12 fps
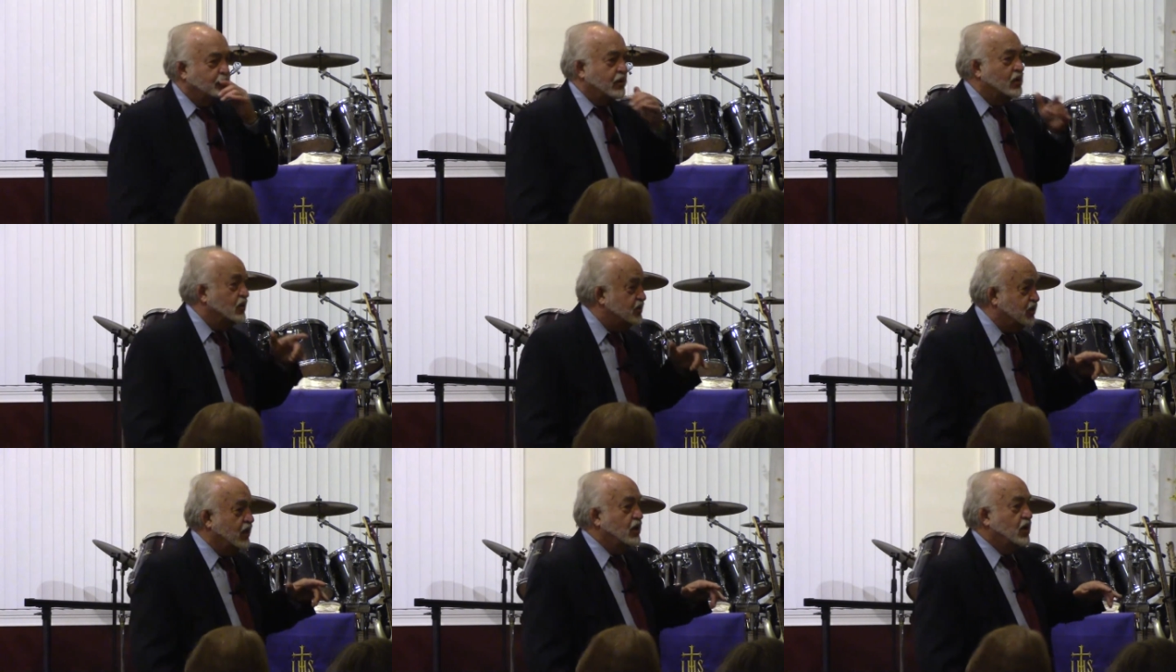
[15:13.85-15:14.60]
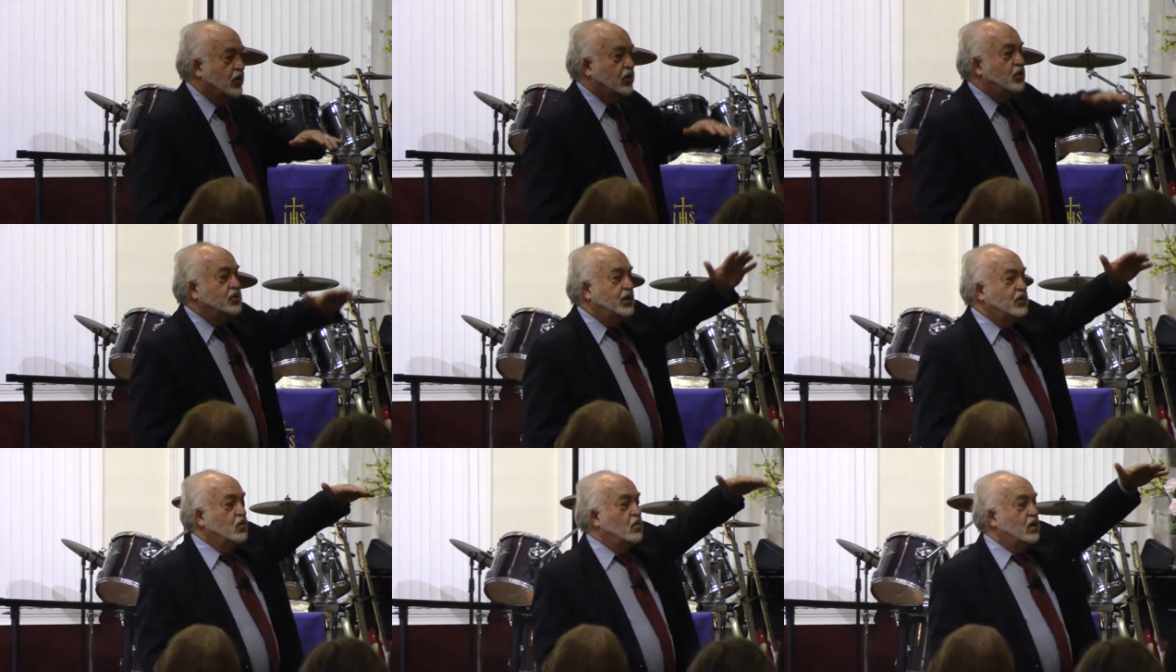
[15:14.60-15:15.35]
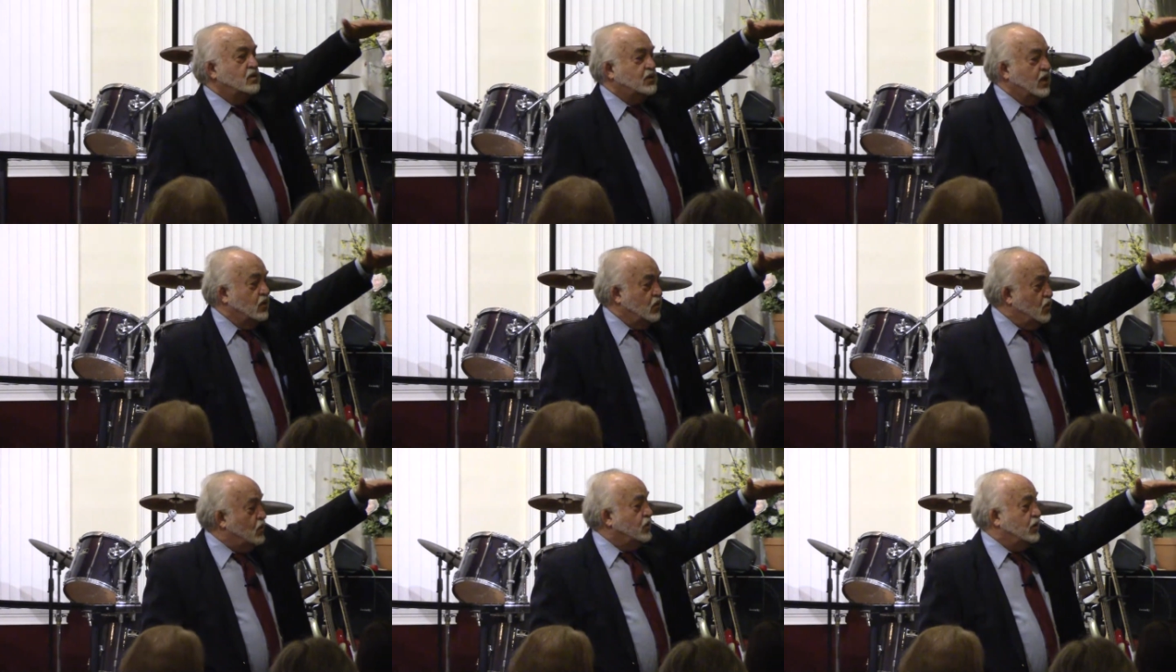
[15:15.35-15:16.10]
Because, see, usually the ones that are
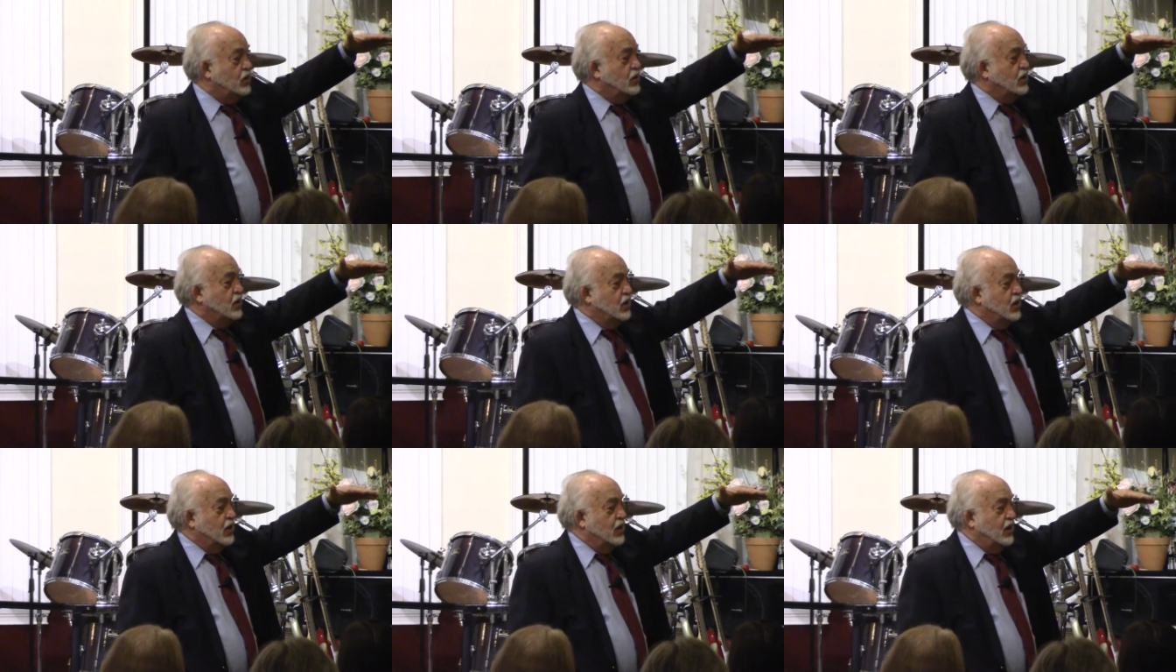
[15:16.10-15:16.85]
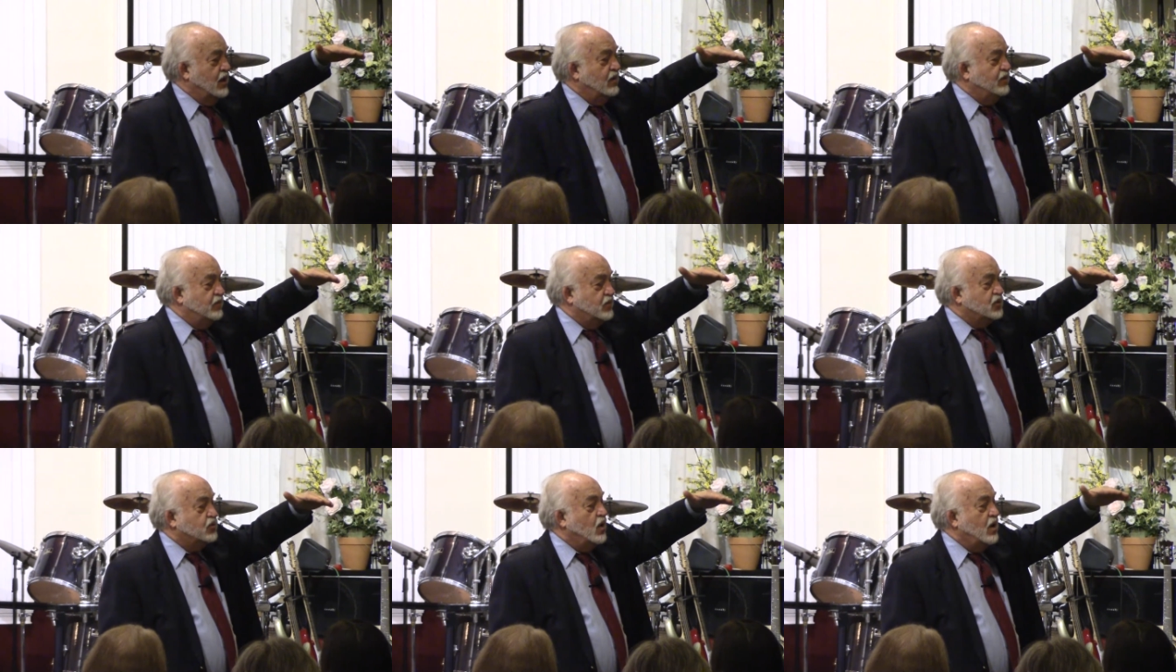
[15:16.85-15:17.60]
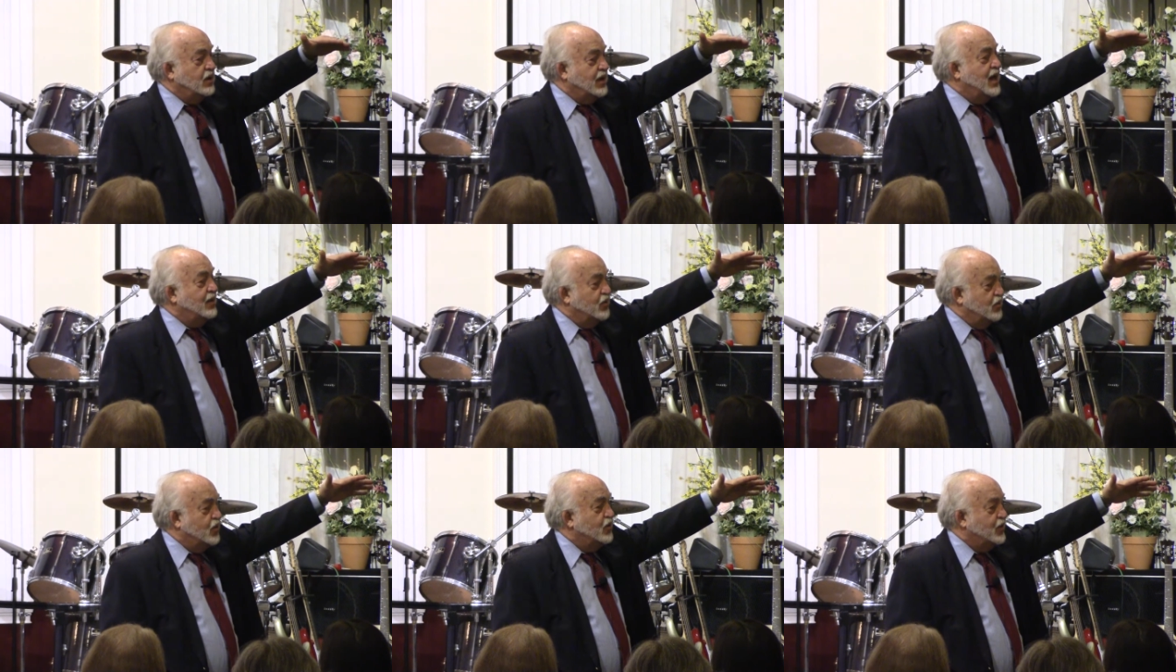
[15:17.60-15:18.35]
older have trod down
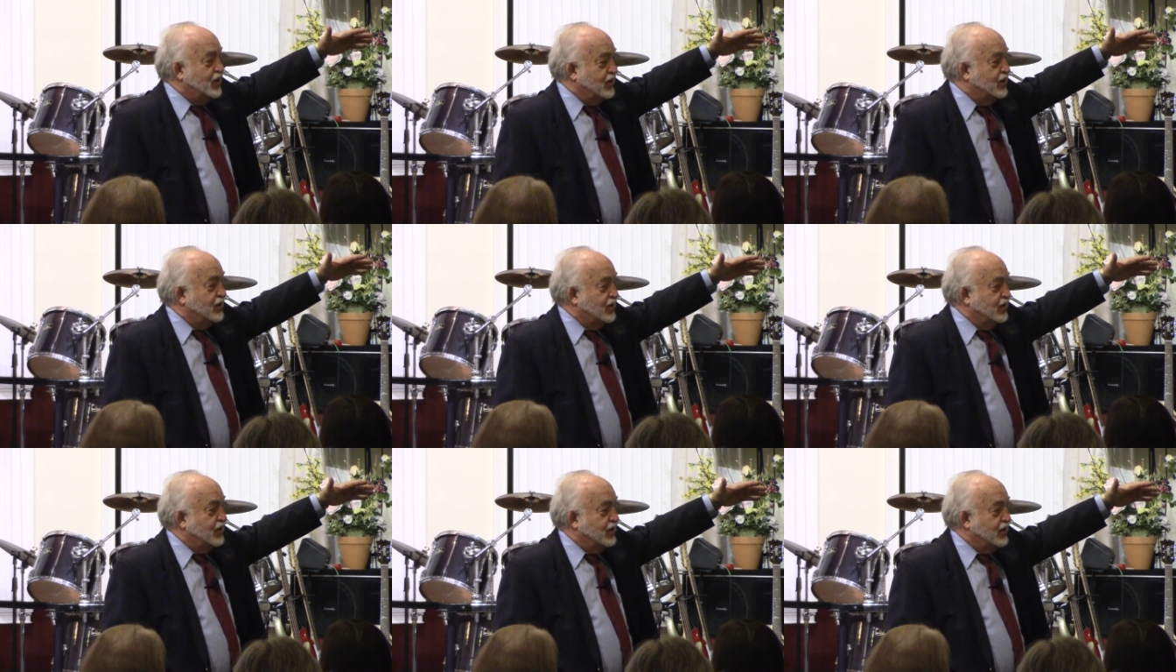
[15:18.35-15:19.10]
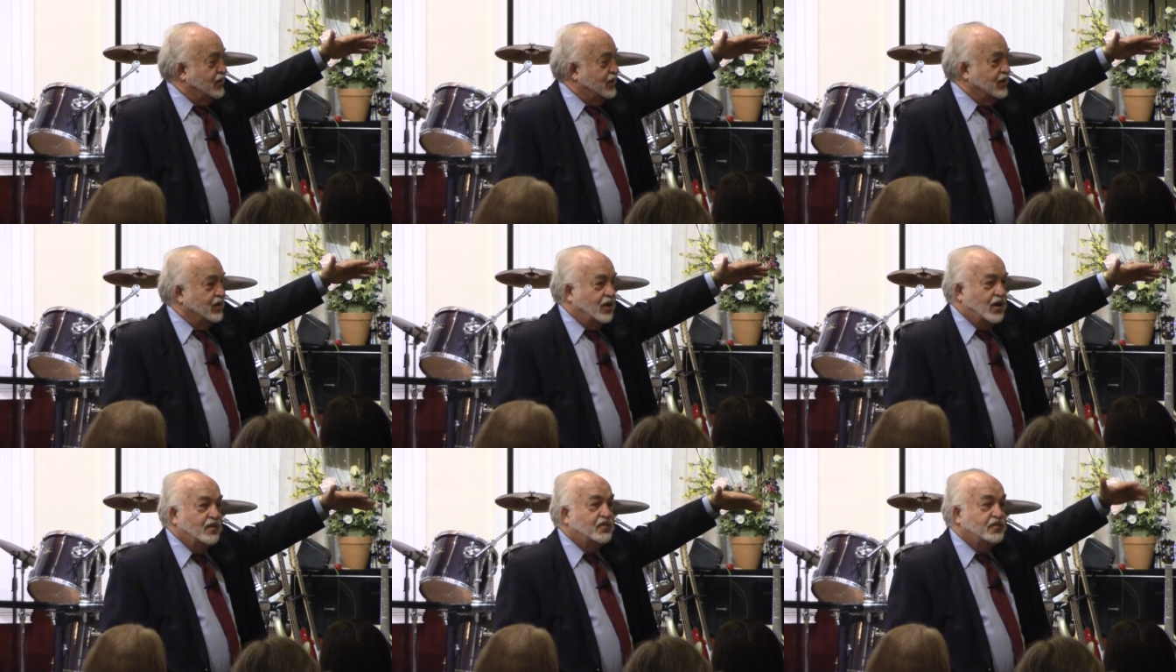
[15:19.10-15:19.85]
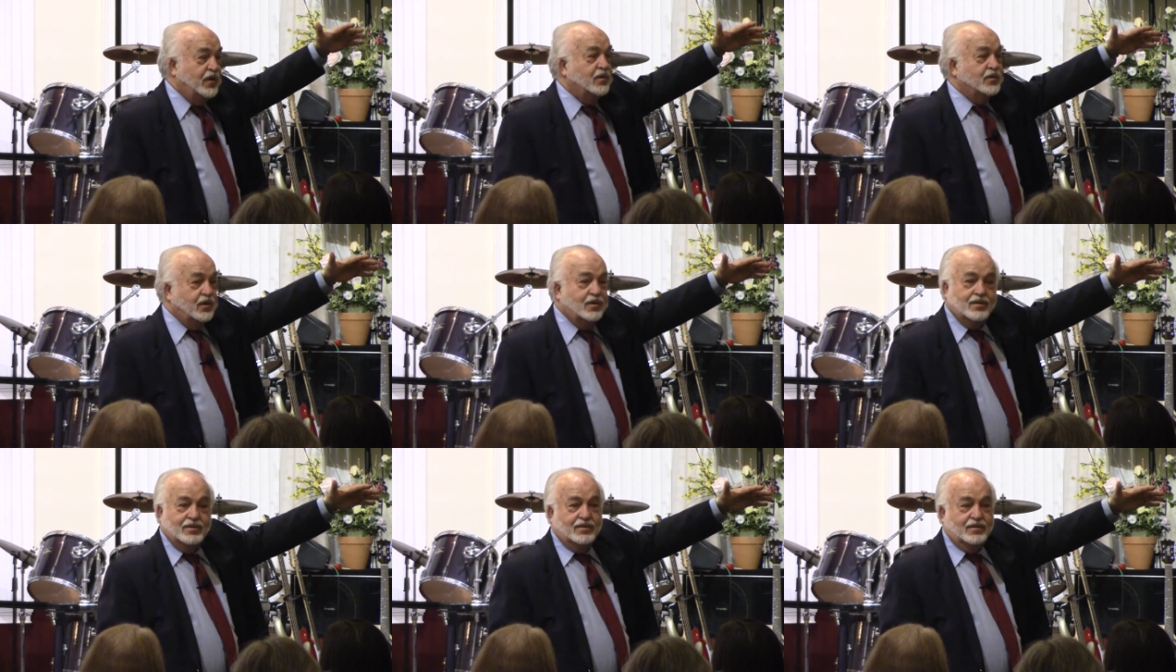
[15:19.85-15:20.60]
the road of failure,